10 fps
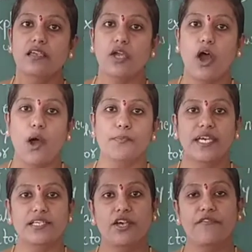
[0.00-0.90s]
the
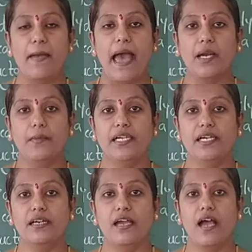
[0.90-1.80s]
objects of parameter